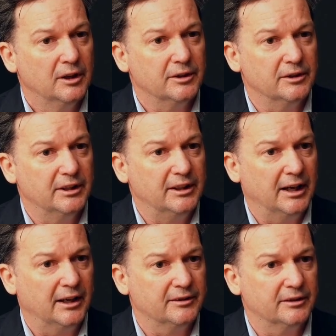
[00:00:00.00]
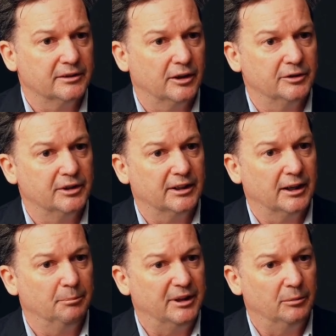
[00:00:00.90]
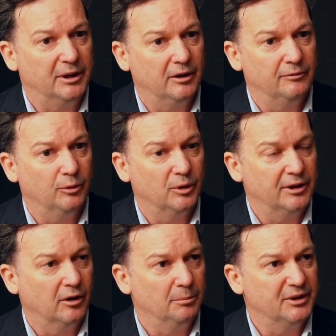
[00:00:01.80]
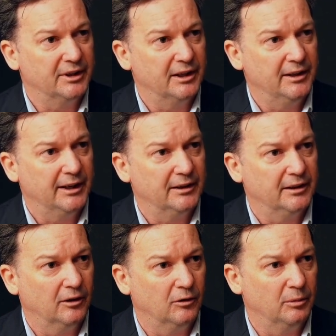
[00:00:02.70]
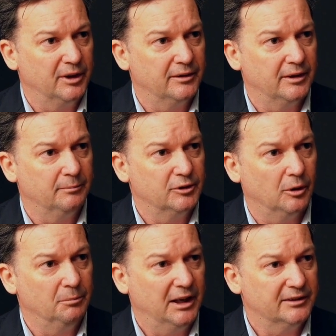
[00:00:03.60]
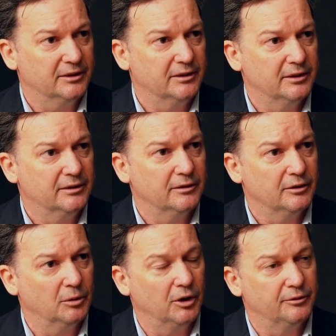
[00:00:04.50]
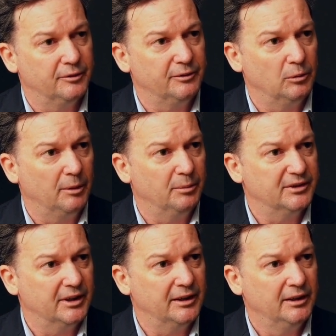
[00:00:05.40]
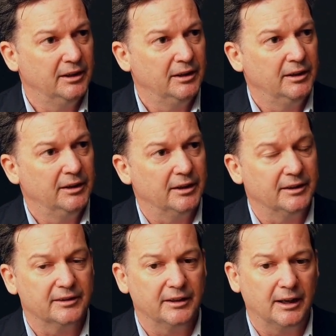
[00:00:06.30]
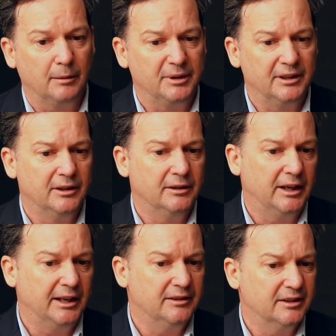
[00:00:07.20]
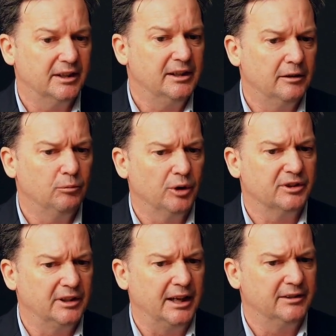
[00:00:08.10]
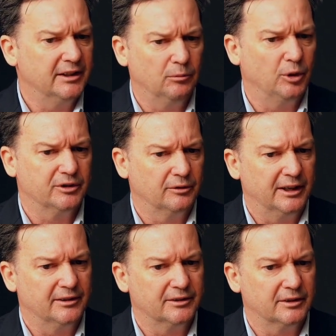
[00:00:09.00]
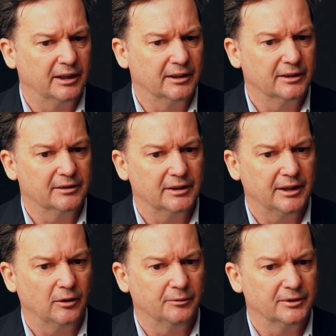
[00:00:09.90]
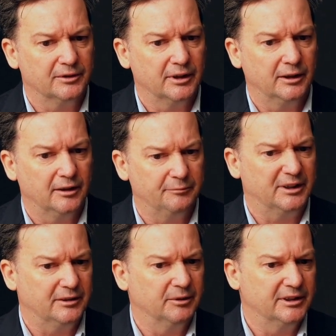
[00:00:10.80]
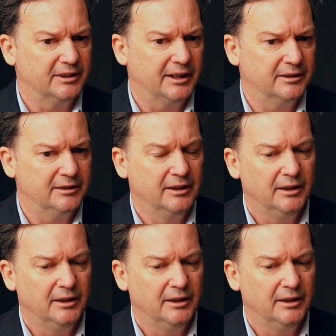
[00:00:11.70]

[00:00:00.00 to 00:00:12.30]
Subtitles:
So DDR is the associate company. We own 49% of that, along with Tom Hutchinson, who owns 51%. It's set up in NT. It works in NT, works around Australia. Its head office, effectively, it's headed